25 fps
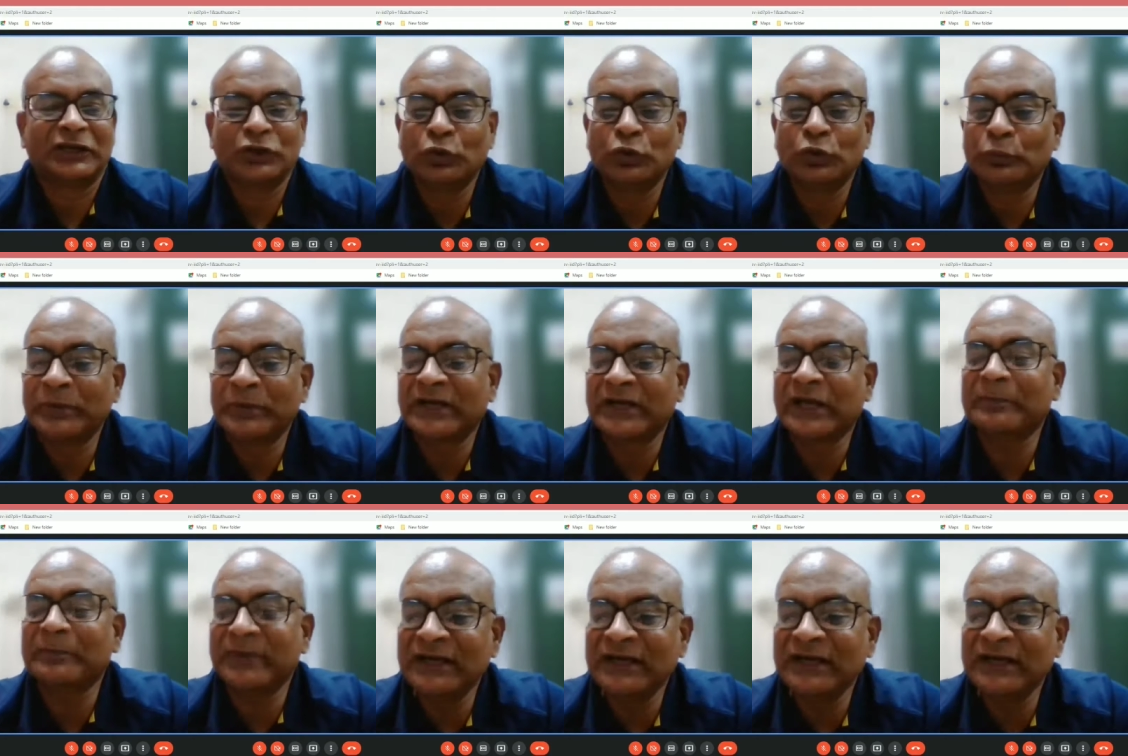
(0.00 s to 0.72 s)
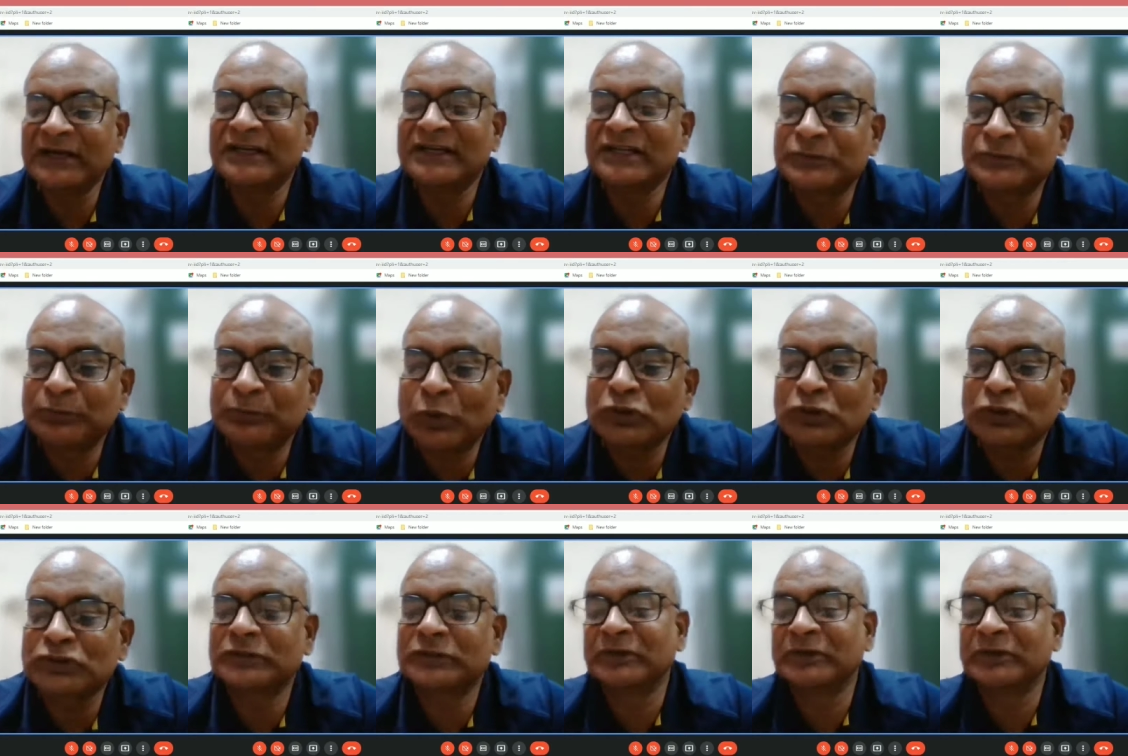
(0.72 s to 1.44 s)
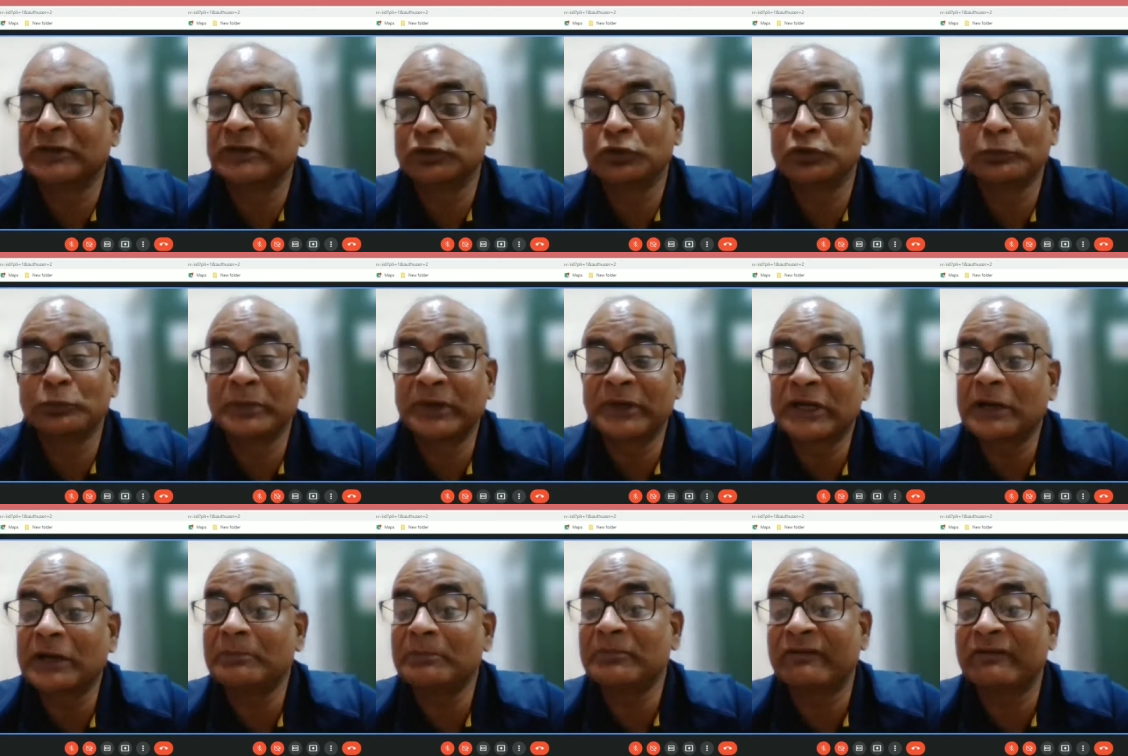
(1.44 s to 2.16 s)
You become indisposable. You
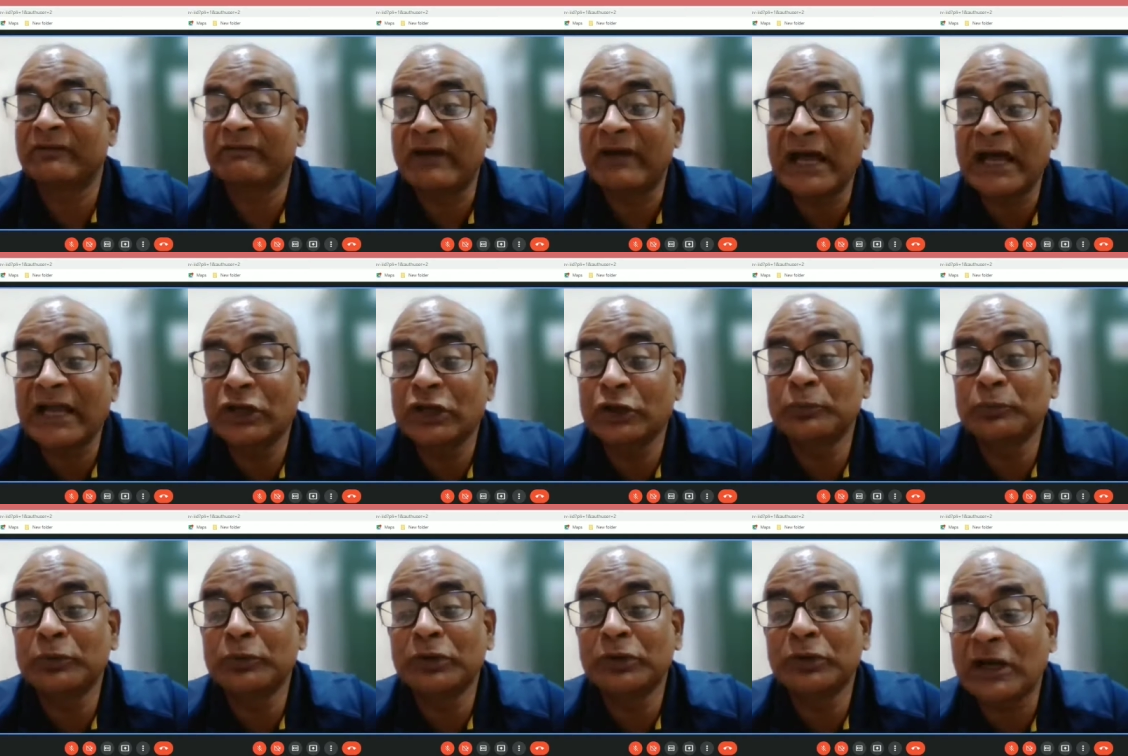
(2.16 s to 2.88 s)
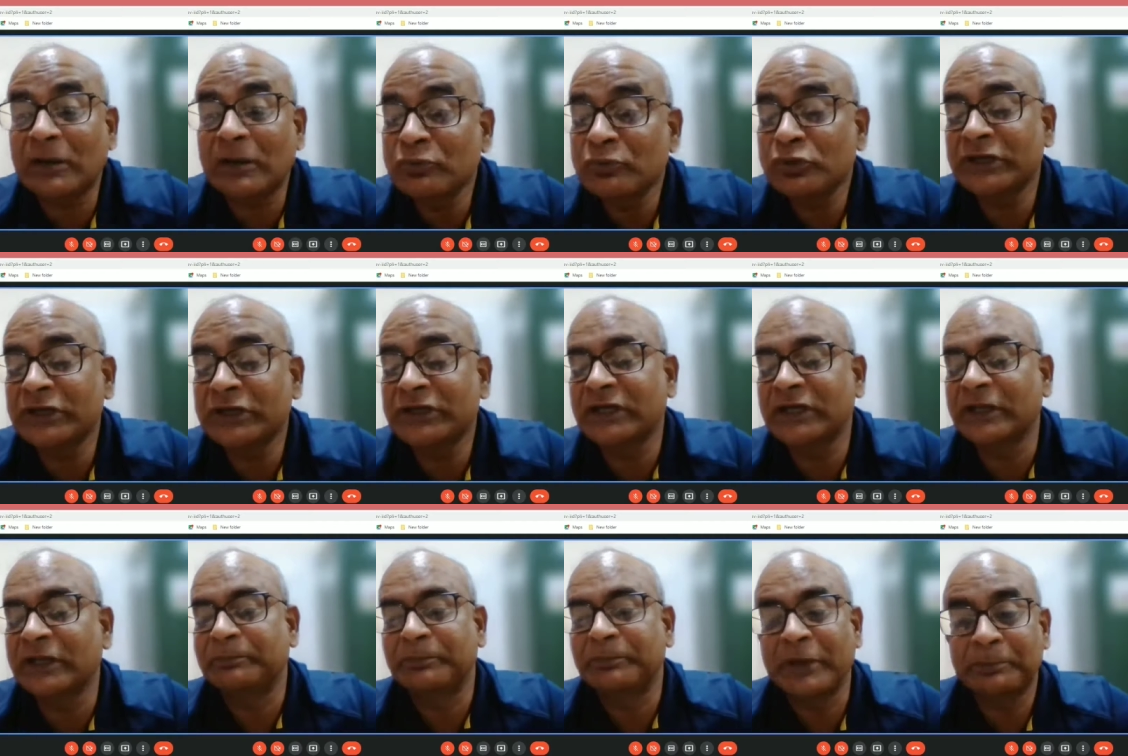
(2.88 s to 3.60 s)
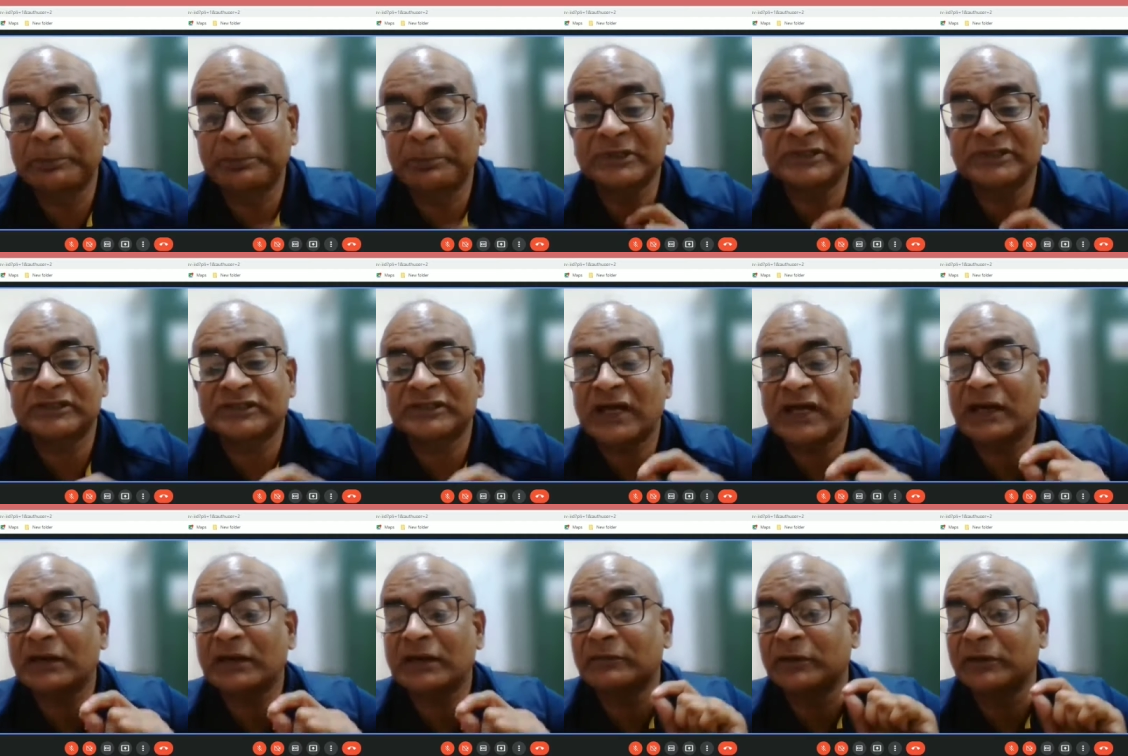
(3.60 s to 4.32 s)
become a valuable community. People
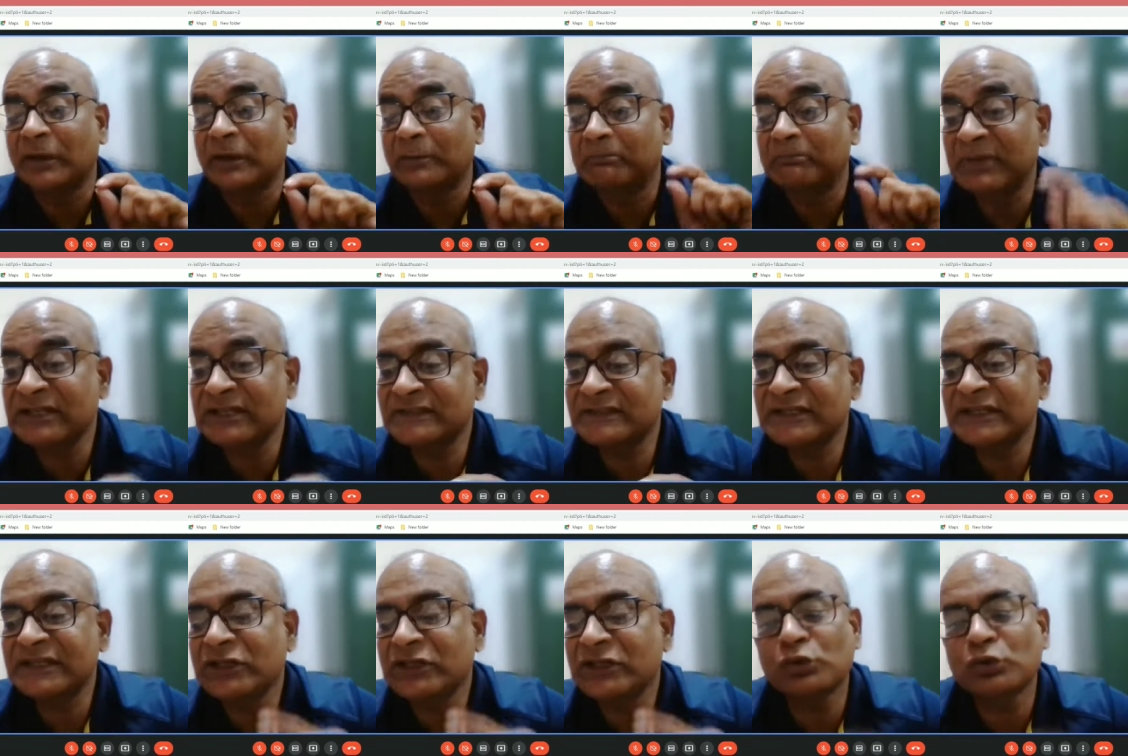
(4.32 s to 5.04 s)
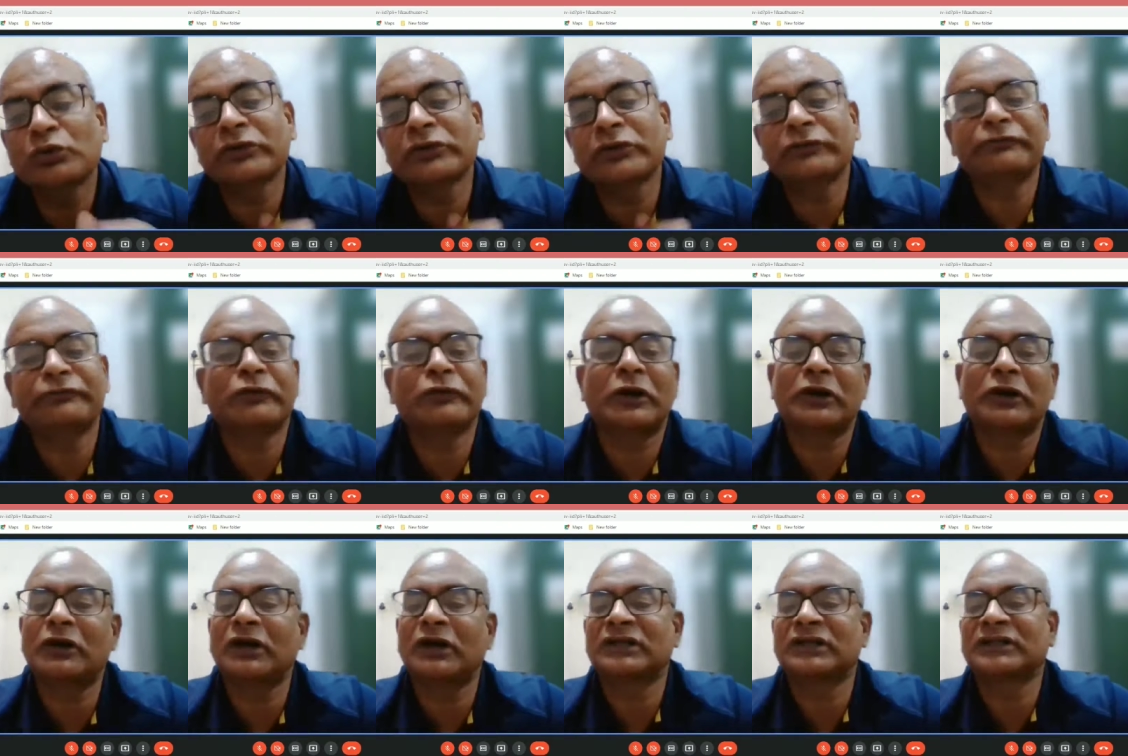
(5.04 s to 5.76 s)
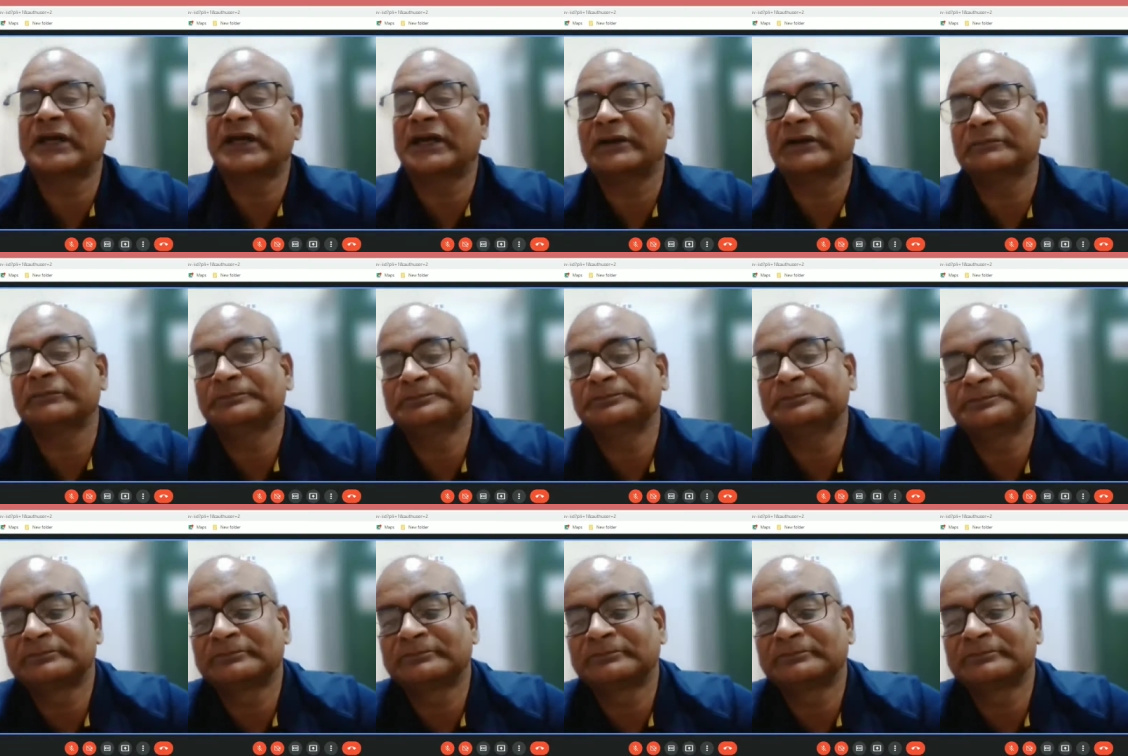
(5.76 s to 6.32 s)
start missing you if you are not there.